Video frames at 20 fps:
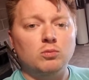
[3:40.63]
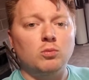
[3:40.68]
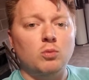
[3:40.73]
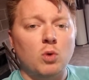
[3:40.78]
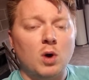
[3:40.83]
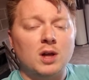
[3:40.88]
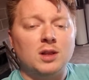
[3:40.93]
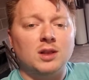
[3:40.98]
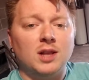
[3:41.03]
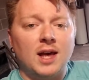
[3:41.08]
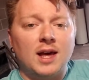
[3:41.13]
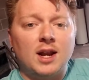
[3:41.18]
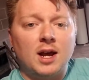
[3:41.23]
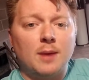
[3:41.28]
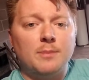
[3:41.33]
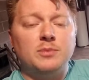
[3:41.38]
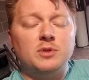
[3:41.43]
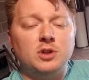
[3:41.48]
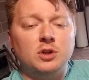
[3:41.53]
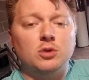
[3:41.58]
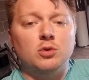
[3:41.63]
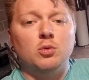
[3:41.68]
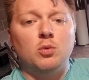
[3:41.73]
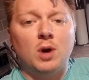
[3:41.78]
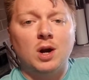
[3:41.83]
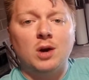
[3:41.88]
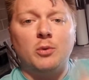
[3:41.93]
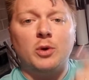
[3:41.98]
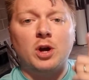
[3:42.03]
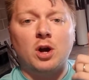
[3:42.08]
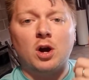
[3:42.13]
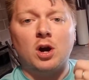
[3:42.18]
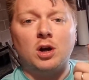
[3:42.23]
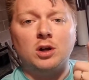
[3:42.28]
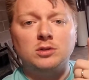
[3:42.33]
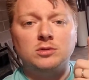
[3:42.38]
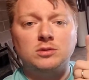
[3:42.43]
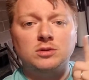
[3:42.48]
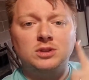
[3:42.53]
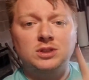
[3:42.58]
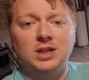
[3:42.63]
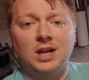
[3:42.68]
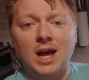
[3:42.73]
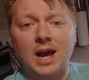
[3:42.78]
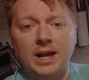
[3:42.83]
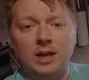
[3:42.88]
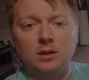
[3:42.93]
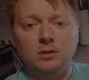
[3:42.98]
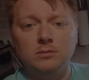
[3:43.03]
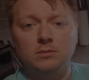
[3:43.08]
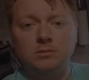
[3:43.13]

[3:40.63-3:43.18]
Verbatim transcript: what led up to where we are tonight.